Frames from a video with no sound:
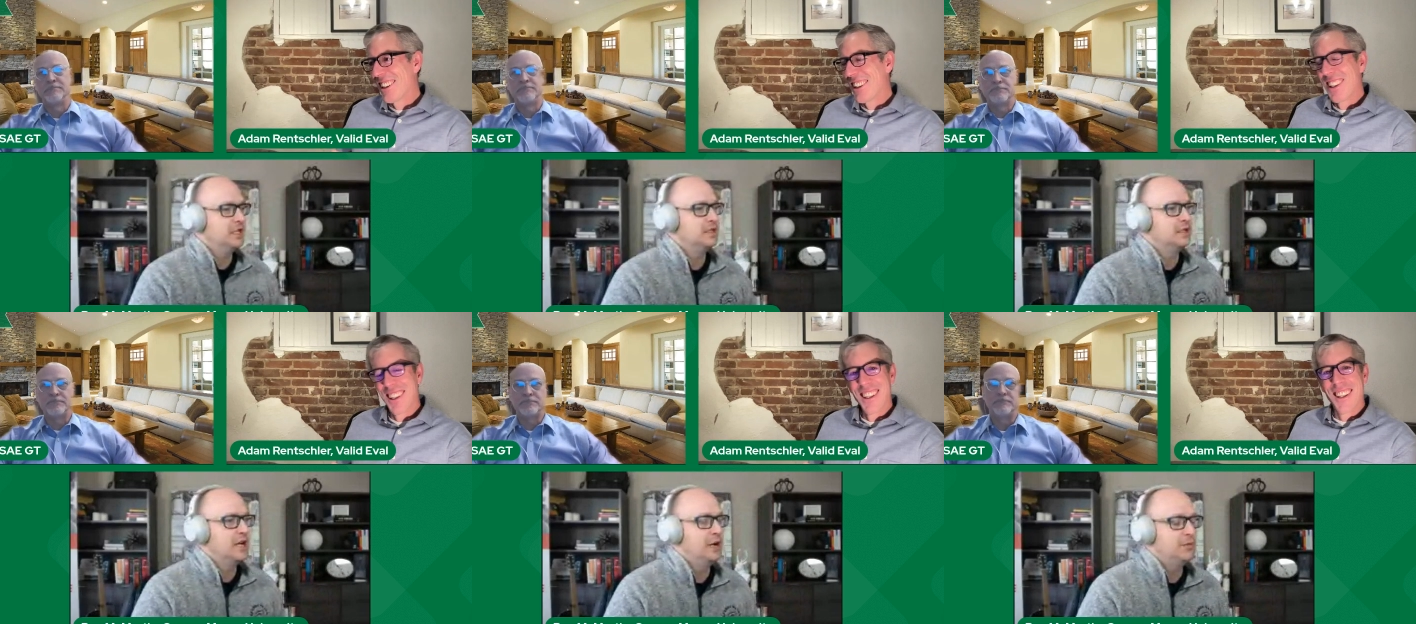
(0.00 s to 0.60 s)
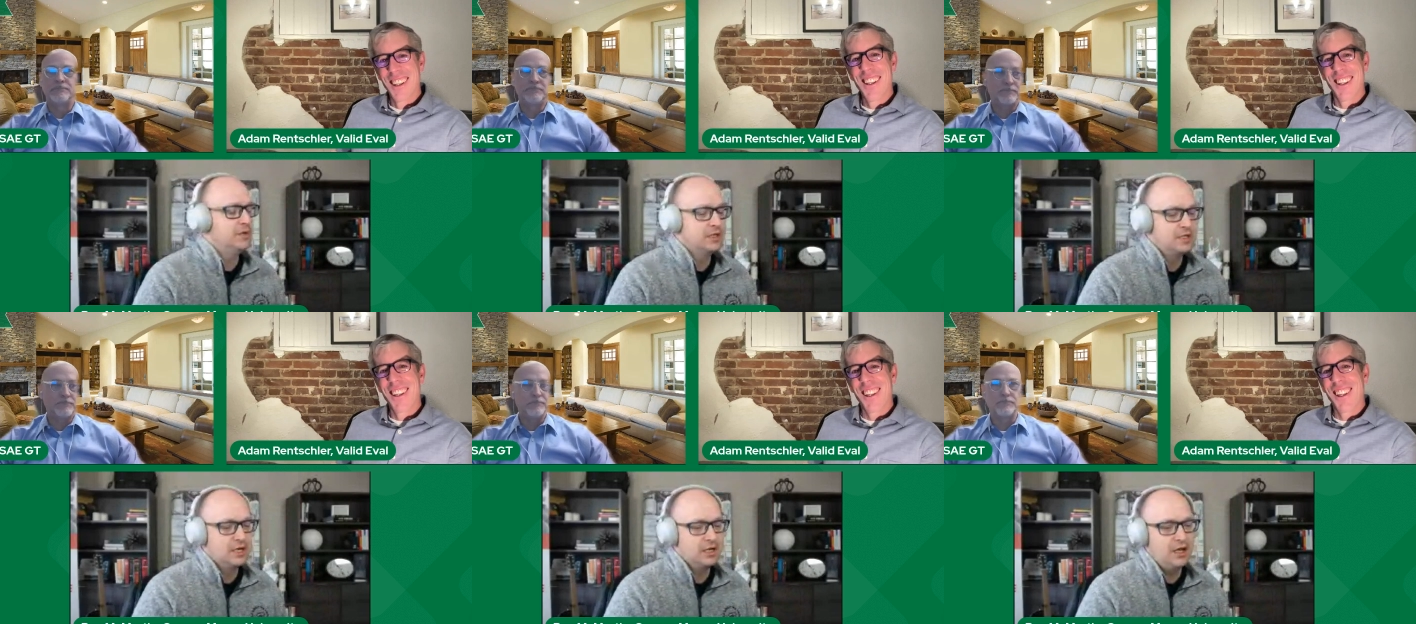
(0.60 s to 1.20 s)
Speaker 1: the time with the
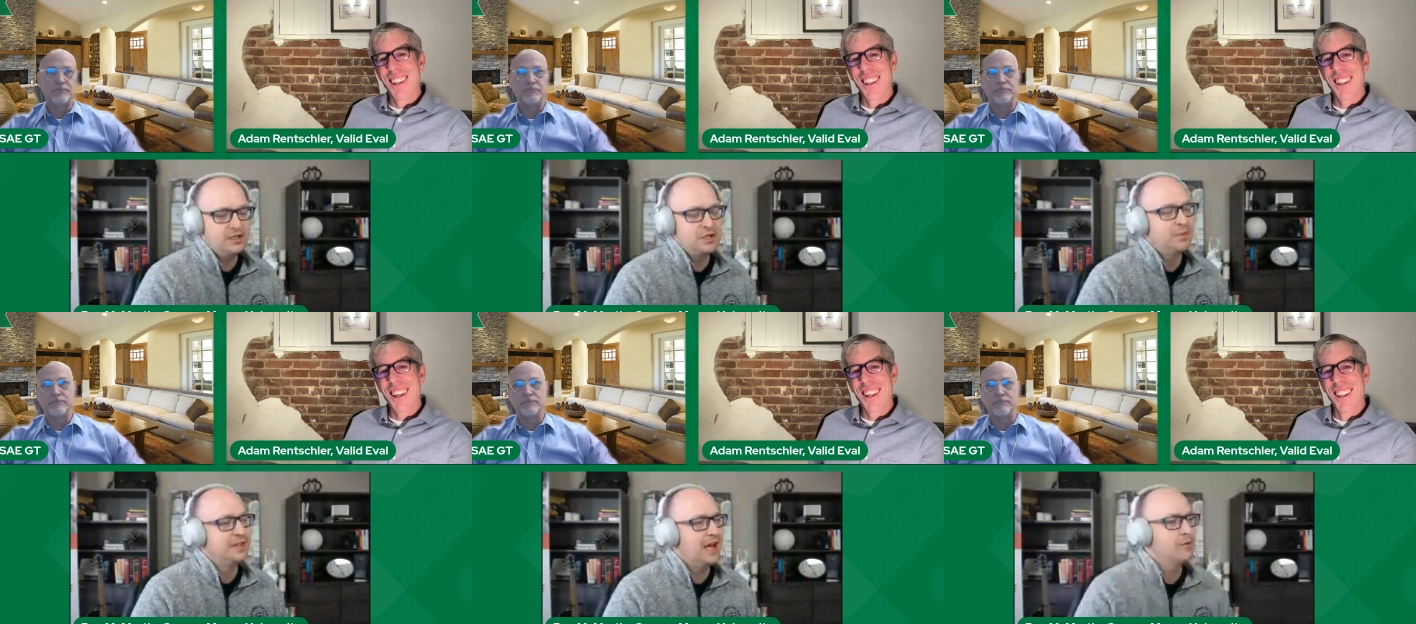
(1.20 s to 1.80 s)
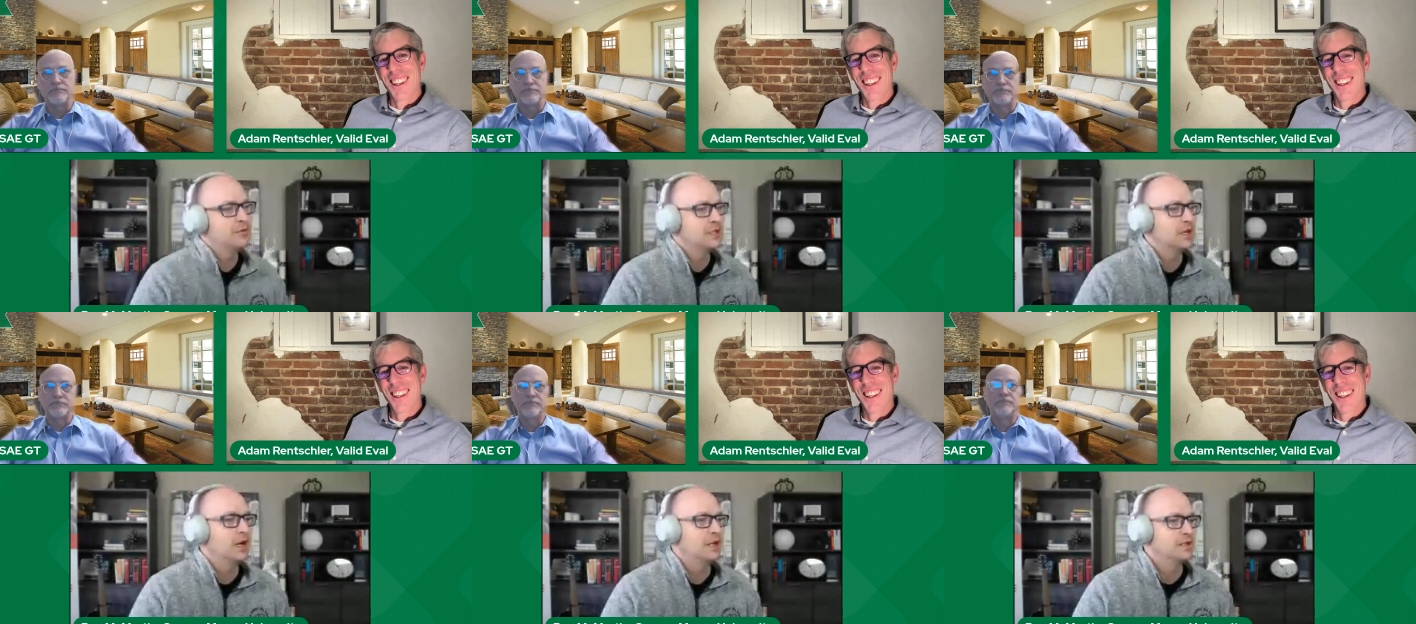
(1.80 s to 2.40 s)
technology, but that was the
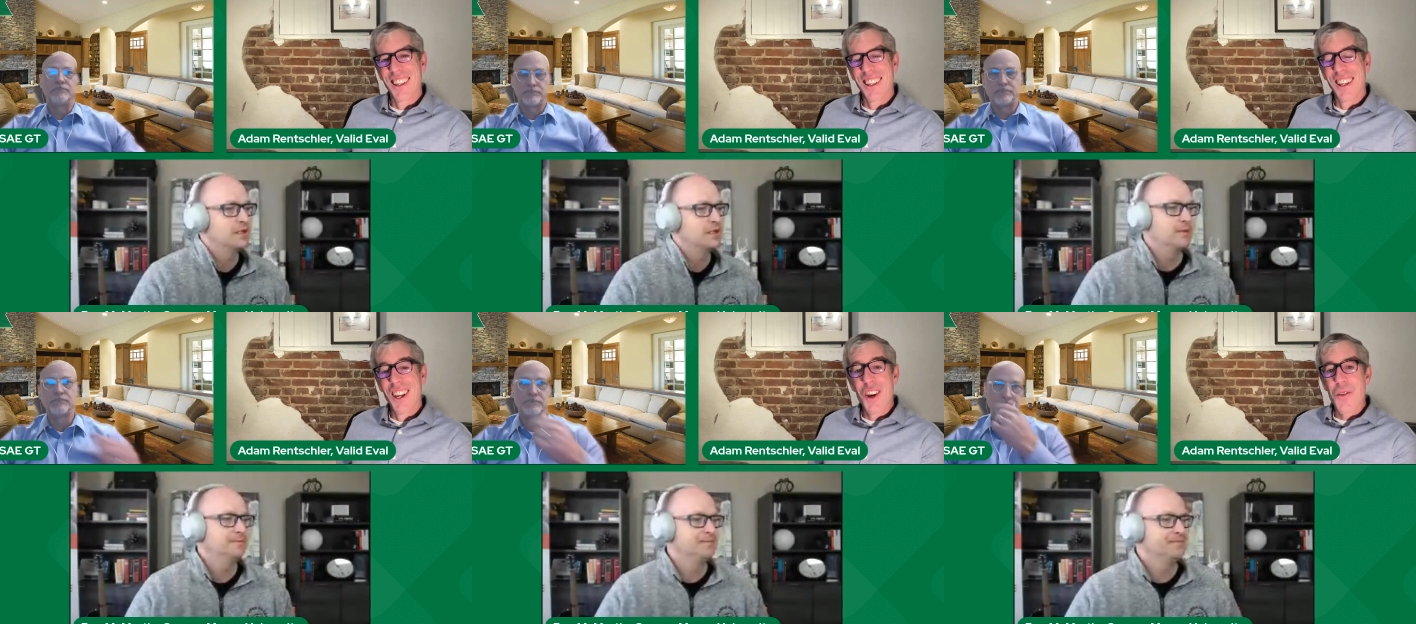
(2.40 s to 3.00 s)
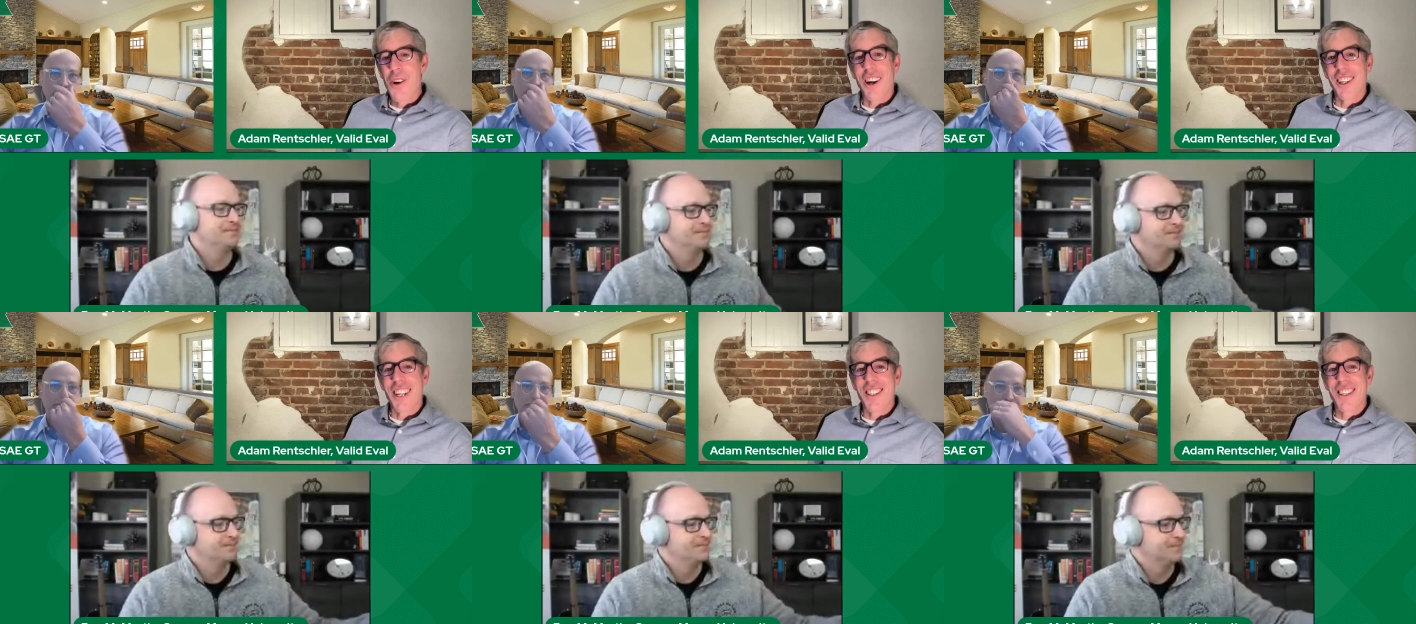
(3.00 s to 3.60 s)
concept.
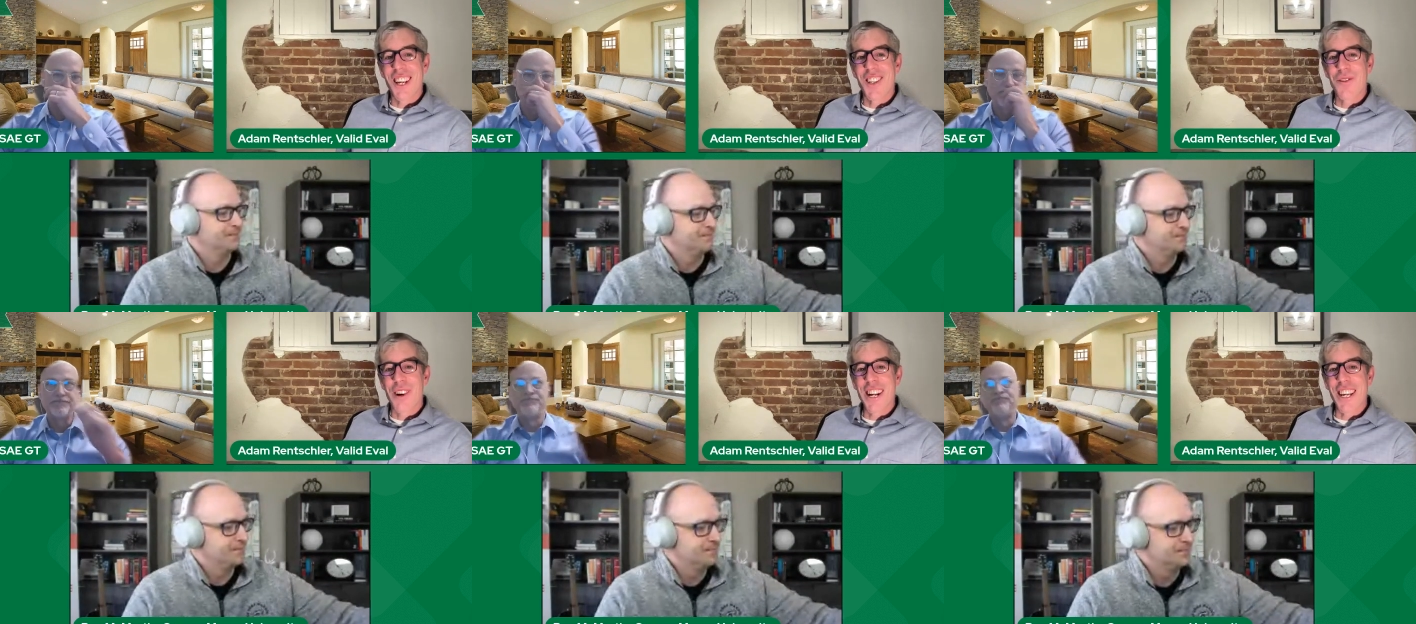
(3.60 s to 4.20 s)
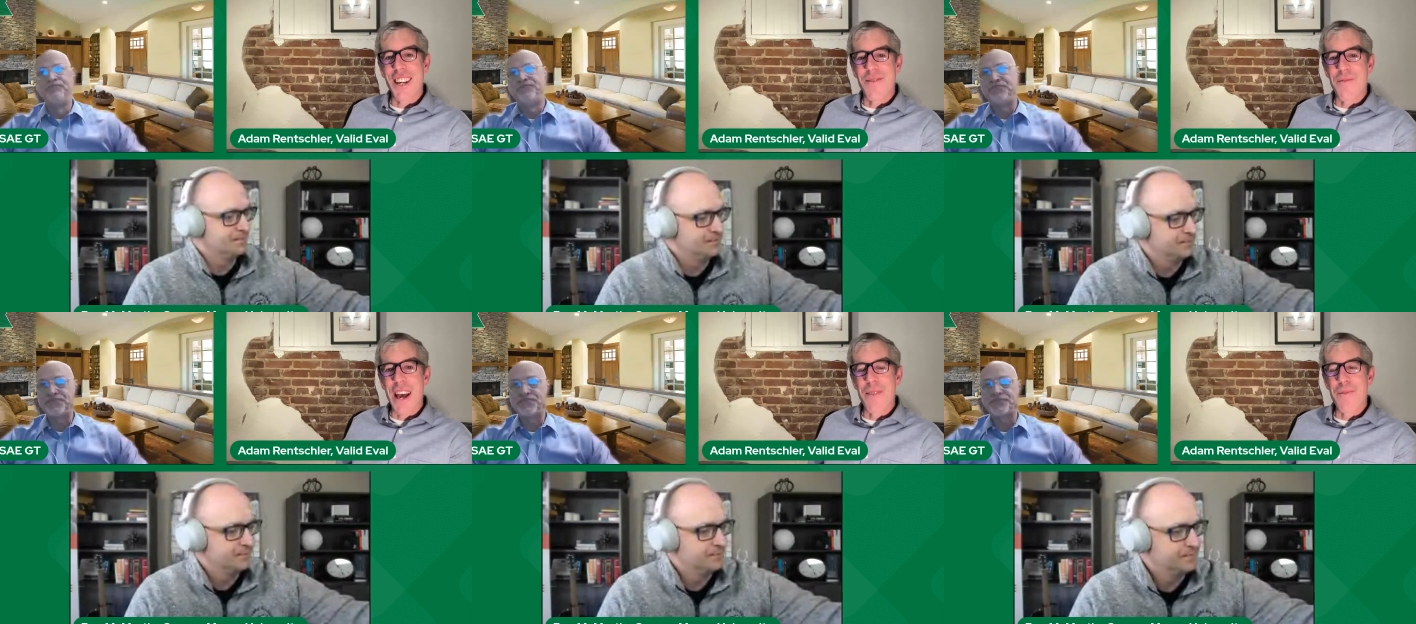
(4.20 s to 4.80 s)
Speaker 2: Well, it's it's funny,
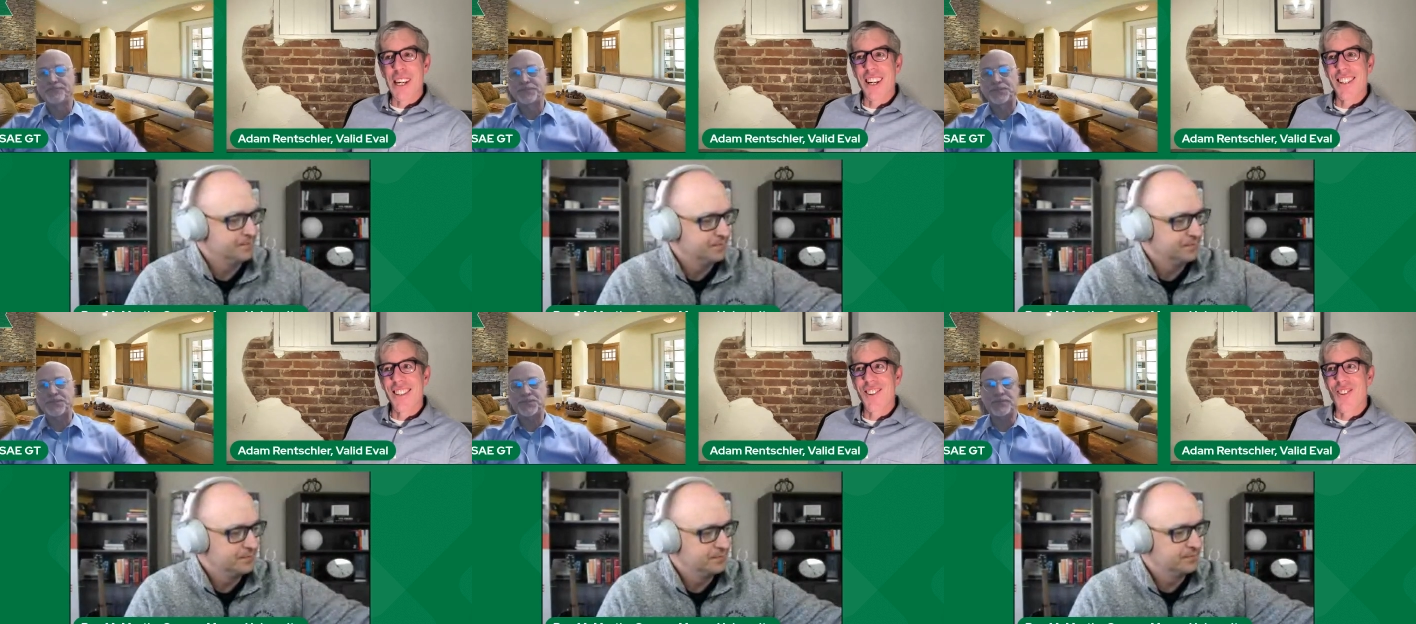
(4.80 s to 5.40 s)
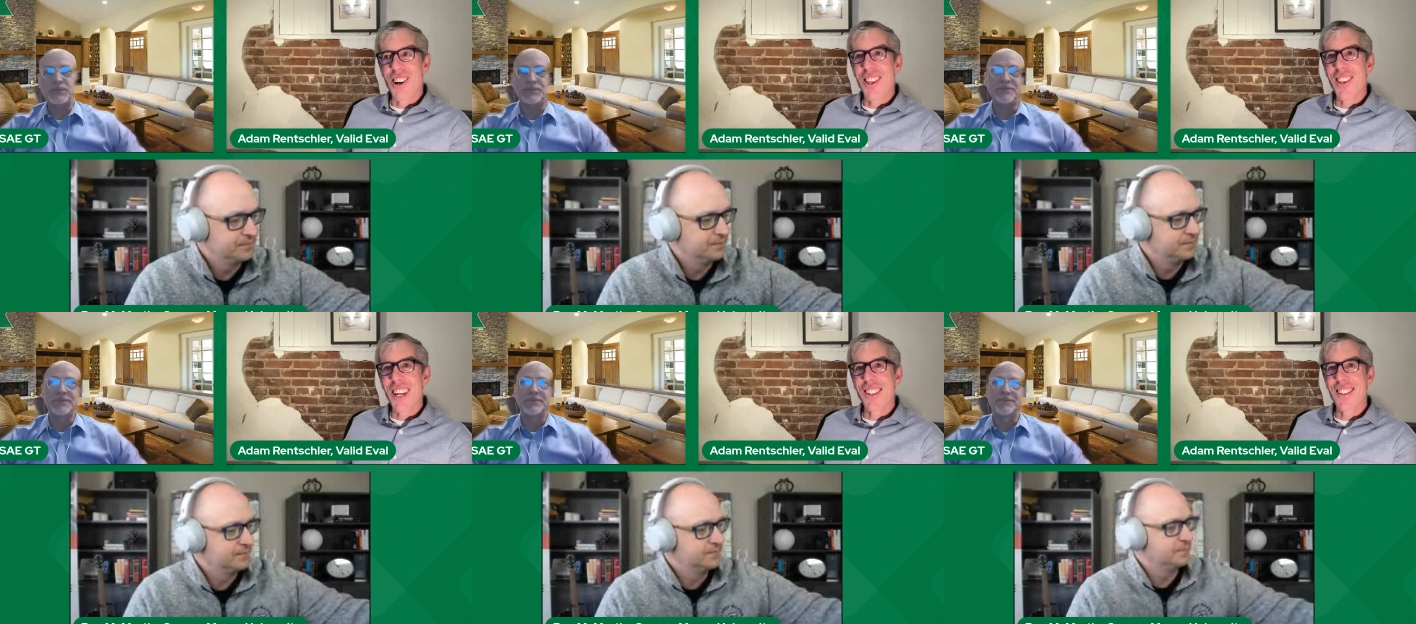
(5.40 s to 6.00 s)
Ben, because one of the
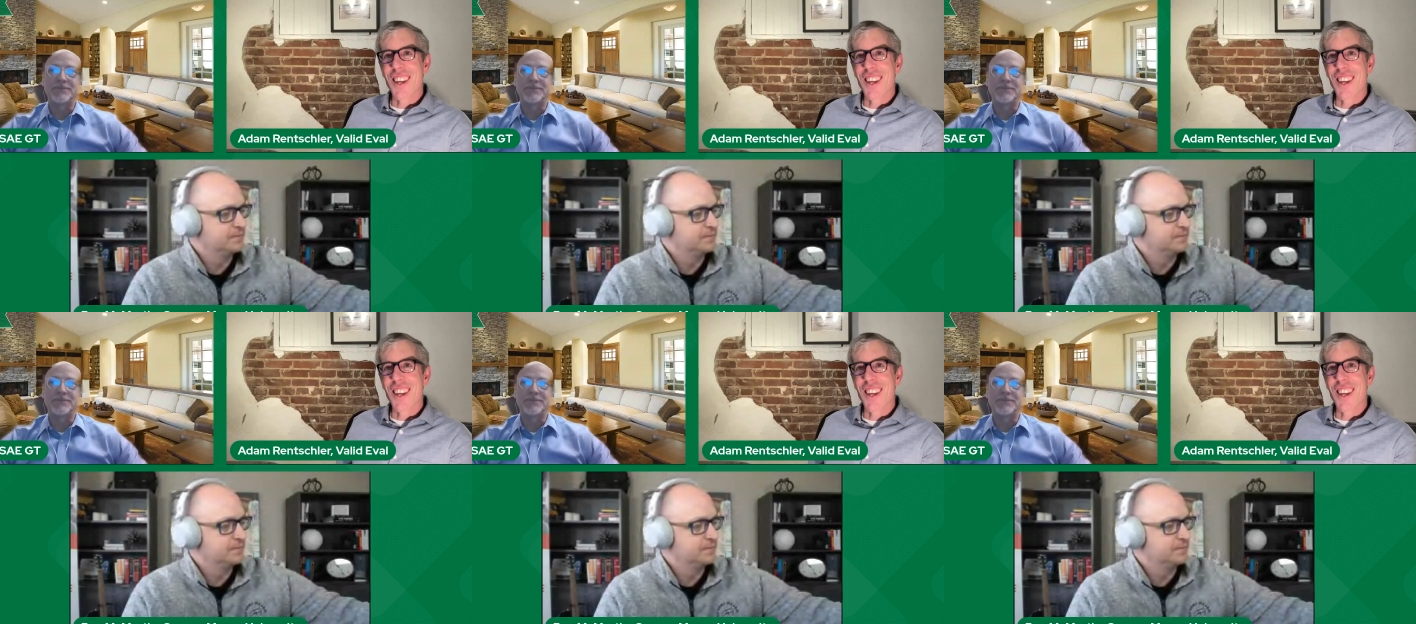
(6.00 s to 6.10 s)
things